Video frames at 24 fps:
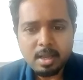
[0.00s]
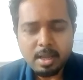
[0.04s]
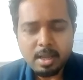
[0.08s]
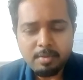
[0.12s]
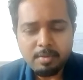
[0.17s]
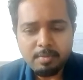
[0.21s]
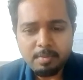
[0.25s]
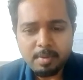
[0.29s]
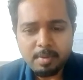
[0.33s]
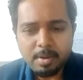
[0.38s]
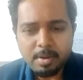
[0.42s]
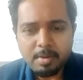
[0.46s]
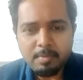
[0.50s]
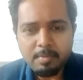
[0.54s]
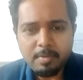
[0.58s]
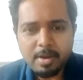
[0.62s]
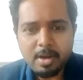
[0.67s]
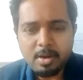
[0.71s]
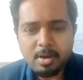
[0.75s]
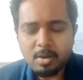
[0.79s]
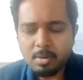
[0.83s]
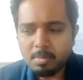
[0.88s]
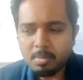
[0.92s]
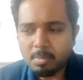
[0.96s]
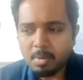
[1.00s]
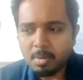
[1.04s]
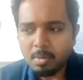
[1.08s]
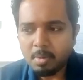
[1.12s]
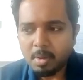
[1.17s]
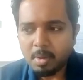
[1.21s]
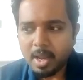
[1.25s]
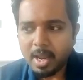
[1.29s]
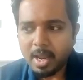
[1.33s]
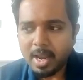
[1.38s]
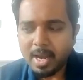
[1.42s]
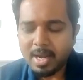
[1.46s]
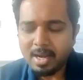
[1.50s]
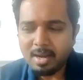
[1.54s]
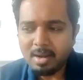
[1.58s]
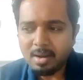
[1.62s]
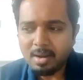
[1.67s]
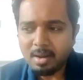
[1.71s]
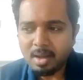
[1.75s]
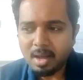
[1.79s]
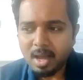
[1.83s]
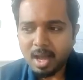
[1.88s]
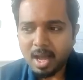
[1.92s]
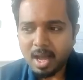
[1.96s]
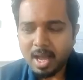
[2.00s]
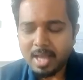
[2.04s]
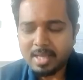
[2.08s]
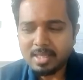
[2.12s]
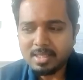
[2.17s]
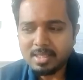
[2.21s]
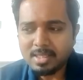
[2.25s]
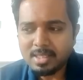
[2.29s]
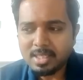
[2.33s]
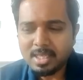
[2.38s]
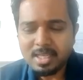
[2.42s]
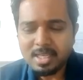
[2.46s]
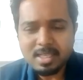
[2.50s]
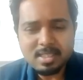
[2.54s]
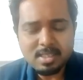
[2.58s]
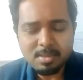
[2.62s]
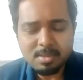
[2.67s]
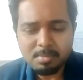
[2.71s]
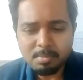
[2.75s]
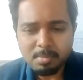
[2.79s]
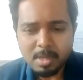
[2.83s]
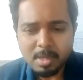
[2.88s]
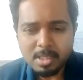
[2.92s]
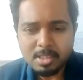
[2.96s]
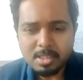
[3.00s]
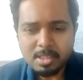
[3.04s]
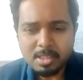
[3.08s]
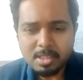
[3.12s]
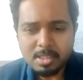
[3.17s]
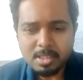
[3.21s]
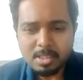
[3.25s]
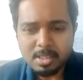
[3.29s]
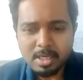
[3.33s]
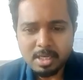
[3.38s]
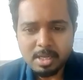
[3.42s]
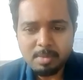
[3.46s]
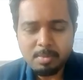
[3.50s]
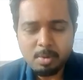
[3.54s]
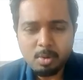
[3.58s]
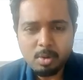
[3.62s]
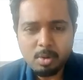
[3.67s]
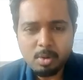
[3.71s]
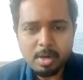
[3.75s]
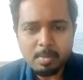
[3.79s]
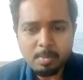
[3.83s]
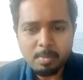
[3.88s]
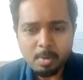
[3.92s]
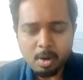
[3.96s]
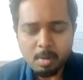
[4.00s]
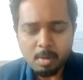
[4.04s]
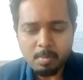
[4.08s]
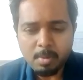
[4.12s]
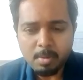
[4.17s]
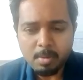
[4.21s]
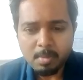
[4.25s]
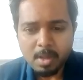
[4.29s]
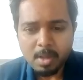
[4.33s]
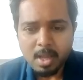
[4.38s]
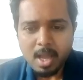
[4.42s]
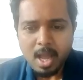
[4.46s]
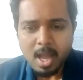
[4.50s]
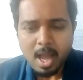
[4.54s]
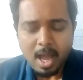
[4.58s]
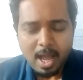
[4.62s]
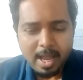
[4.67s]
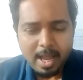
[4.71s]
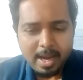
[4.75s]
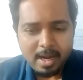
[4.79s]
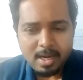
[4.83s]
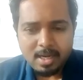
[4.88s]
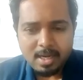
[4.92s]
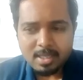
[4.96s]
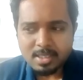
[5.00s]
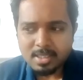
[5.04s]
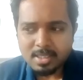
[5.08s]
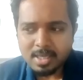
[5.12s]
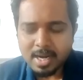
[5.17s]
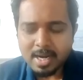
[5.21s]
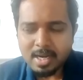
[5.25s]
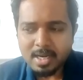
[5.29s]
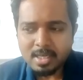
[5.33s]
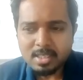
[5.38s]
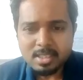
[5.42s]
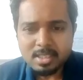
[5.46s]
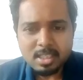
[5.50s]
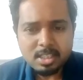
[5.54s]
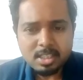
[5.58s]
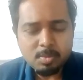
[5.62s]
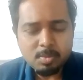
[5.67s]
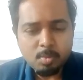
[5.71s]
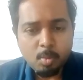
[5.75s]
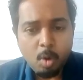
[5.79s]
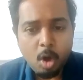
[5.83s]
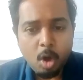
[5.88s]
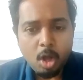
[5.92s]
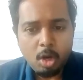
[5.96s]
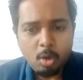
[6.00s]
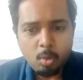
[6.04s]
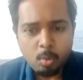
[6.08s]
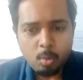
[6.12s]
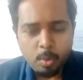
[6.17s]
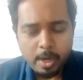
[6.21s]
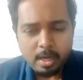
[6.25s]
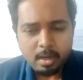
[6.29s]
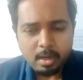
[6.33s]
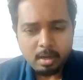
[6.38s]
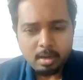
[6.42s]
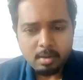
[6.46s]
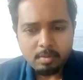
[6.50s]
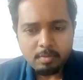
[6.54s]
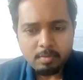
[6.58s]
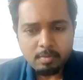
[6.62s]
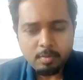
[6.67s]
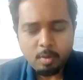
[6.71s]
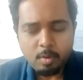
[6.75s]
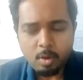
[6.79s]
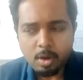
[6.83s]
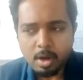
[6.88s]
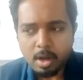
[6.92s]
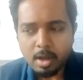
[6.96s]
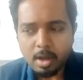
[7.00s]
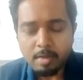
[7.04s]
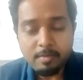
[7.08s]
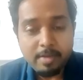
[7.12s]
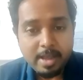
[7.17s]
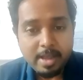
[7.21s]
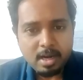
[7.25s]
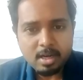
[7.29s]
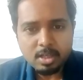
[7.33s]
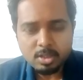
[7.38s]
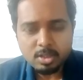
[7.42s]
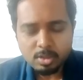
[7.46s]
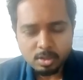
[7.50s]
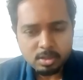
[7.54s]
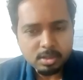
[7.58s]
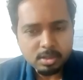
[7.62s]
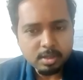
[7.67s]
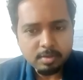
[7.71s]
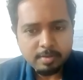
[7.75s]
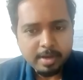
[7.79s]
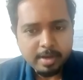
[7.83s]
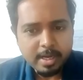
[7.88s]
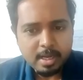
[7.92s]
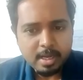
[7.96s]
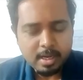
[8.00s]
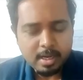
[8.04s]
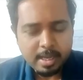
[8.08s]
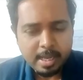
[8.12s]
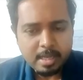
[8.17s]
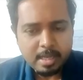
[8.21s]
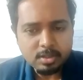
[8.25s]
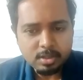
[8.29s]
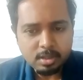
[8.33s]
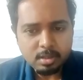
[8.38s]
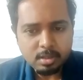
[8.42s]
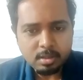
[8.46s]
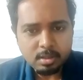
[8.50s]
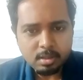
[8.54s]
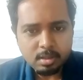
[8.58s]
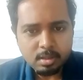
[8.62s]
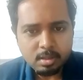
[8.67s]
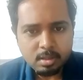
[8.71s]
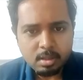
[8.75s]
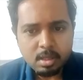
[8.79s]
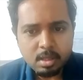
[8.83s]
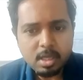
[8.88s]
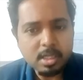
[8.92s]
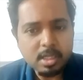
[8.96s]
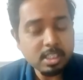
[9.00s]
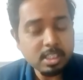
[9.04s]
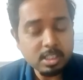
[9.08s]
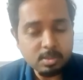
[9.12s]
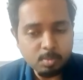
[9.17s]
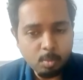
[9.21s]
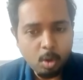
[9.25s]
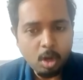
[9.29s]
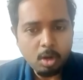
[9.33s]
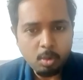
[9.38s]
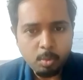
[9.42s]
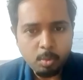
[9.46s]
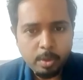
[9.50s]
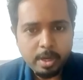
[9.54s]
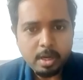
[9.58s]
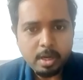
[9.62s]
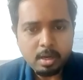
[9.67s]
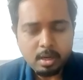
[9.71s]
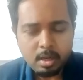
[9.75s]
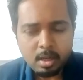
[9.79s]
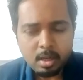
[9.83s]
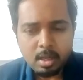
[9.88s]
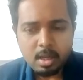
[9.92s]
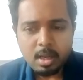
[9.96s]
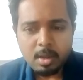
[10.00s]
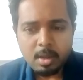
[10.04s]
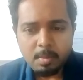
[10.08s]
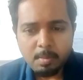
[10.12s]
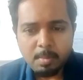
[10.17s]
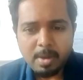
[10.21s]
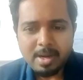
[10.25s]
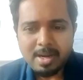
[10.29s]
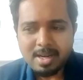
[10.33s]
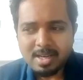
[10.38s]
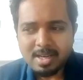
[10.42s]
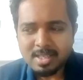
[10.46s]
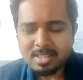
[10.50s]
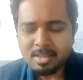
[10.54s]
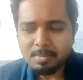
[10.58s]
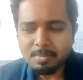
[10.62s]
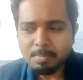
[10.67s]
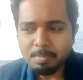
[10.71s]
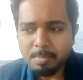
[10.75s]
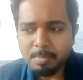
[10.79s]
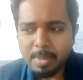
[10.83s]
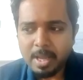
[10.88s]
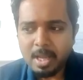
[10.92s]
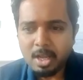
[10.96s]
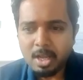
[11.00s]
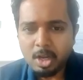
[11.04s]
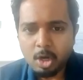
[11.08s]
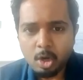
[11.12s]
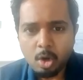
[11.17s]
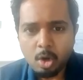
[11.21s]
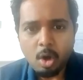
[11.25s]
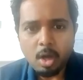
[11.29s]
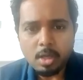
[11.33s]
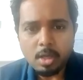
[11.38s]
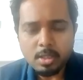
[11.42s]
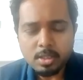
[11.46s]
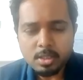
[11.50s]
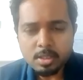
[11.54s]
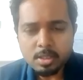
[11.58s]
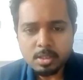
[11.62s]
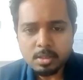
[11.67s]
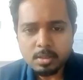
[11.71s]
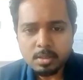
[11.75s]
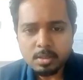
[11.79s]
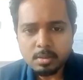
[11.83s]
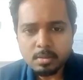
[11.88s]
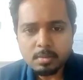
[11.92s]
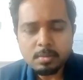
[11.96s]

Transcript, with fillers: If, when, and I see is a much deep-rooted problem. I understand it's a small win for awareness on cervical cancer. It's a small win, but it is a big loss.